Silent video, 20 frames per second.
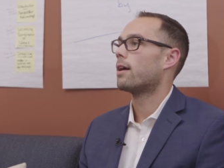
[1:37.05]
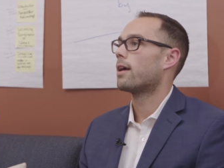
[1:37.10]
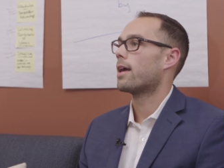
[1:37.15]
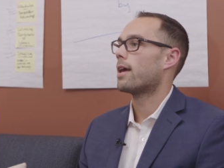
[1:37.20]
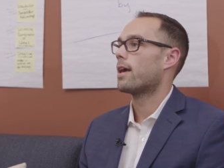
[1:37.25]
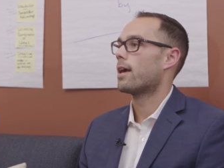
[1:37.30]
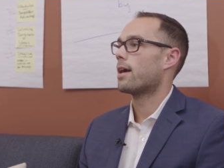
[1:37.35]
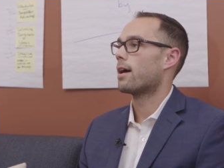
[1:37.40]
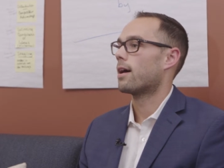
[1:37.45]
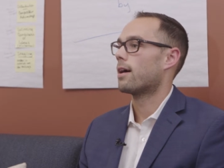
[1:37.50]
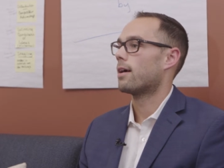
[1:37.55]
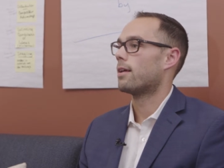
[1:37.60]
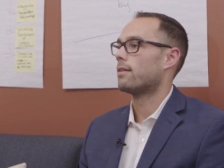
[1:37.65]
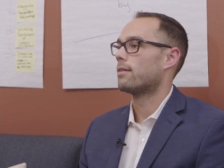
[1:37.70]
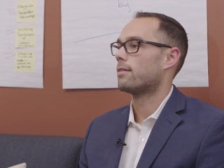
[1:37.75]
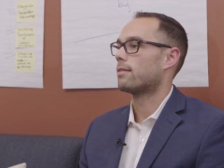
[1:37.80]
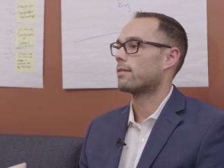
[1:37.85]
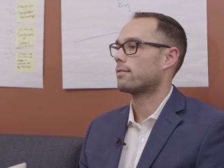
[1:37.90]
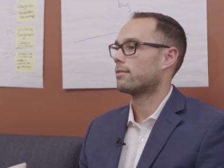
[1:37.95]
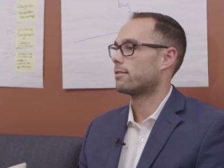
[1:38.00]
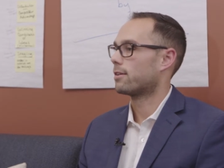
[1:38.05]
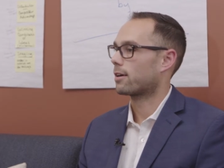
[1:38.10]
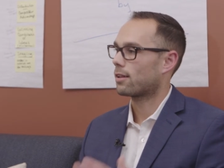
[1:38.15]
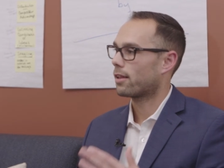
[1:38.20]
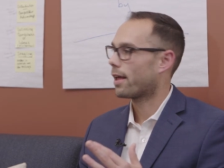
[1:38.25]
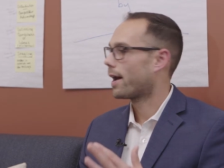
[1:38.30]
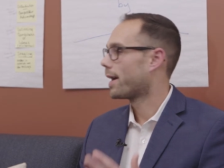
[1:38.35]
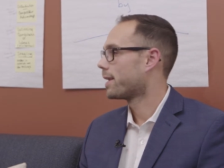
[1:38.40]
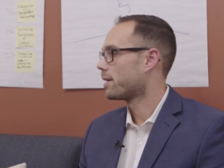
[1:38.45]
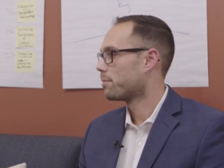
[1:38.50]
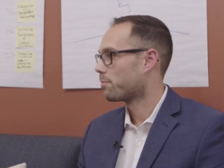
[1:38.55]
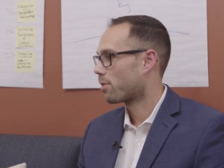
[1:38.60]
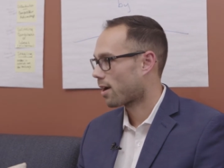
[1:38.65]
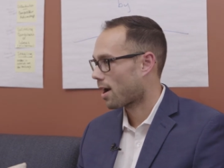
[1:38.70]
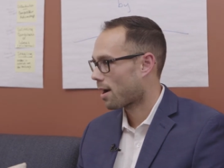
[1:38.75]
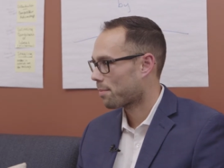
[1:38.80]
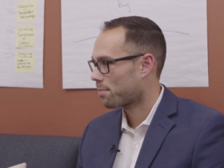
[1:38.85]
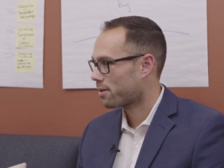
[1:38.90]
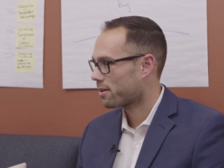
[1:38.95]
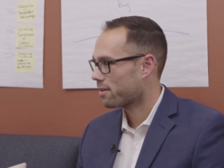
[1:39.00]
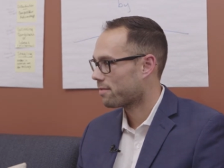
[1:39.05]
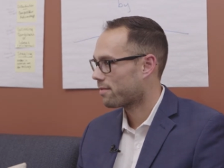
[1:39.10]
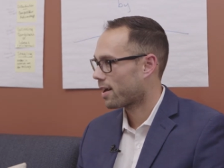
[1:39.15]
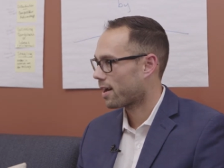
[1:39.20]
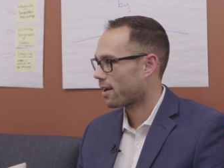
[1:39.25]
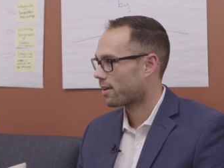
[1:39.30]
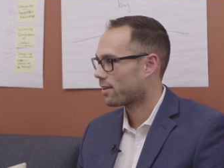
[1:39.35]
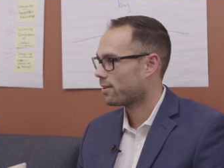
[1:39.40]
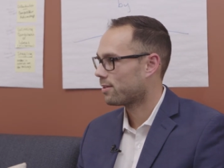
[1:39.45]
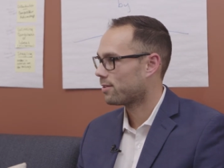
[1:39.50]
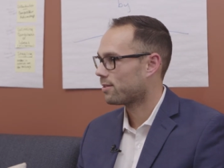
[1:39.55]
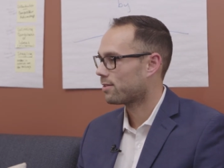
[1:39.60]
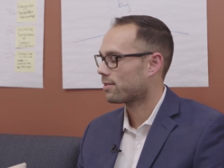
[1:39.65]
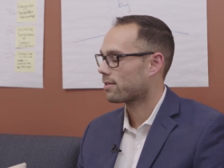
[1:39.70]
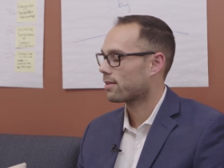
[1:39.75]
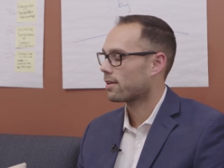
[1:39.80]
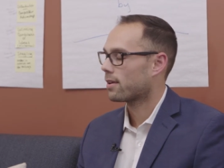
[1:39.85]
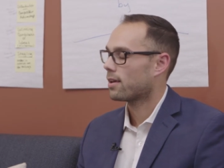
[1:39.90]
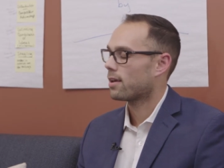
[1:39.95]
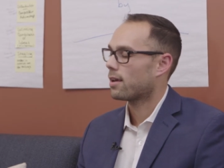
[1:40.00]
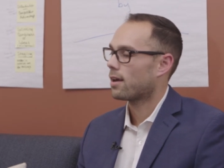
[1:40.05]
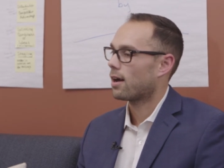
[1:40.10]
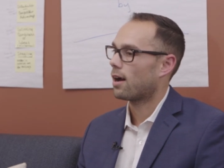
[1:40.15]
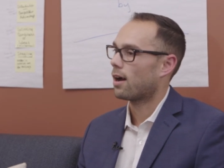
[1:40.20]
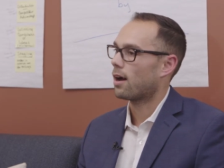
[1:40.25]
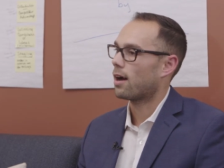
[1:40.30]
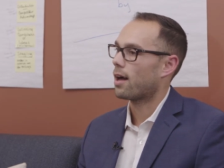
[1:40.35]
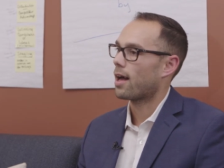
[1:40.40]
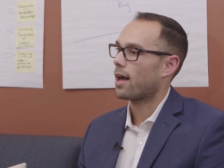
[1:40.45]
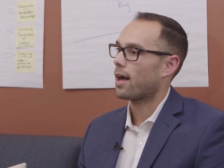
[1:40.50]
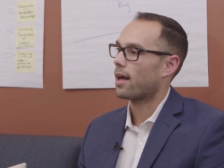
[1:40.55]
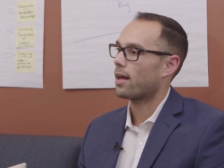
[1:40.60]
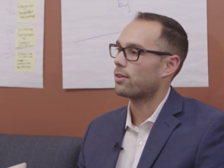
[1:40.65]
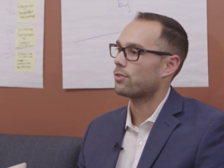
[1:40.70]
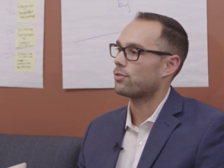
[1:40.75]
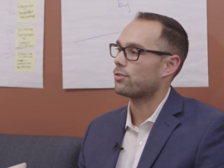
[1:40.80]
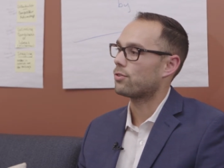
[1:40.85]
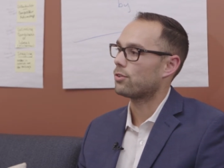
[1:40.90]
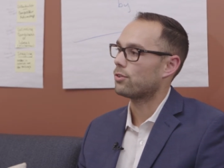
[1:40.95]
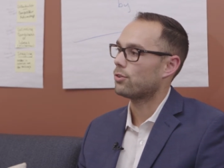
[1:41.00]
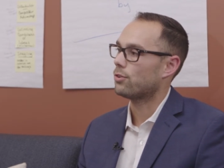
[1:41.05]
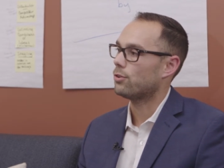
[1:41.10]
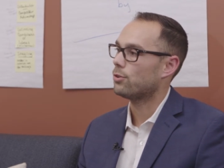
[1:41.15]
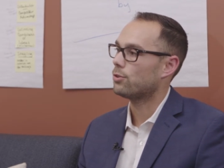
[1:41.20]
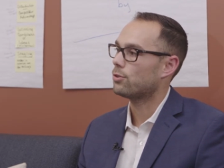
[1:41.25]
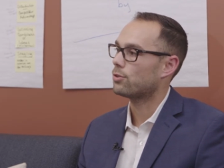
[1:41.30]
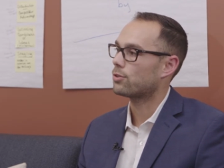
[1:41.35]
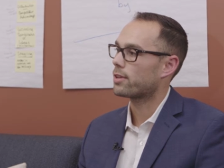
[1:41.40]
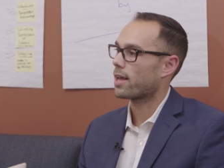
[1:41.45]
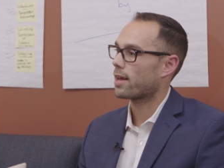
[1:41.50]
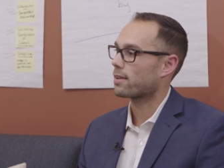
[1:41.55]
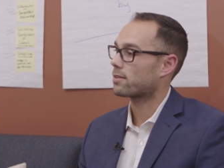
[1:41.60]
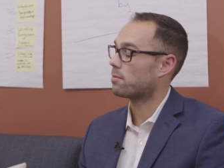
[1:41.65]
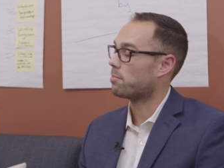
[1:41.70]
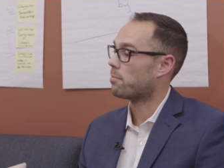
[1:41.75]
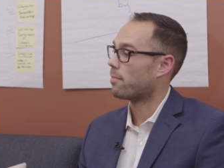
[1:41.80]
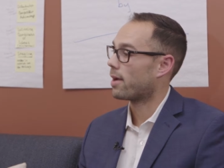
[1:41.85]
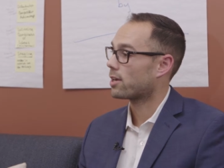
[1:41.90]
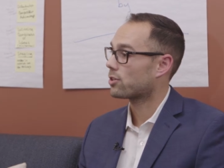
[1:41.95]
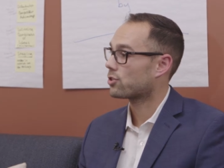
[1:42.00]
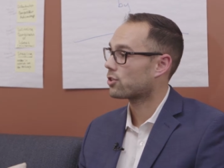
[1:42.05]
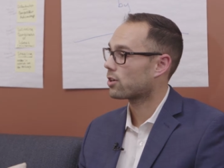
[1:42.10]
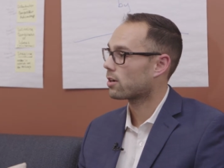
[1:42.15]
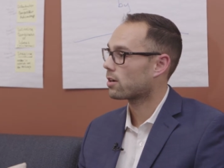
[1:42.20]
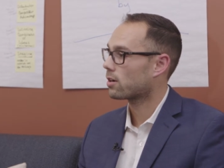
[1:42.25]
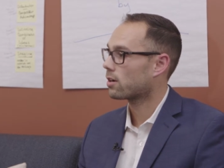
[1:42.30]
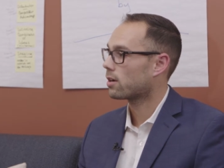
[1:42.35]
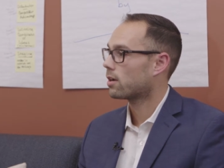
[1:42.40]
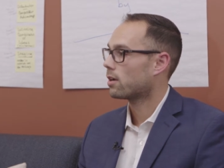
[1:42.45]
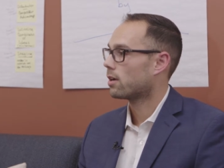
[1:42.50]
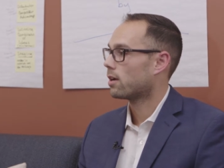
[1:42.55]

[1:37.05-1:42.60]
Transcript: and declining property values, has used as a measure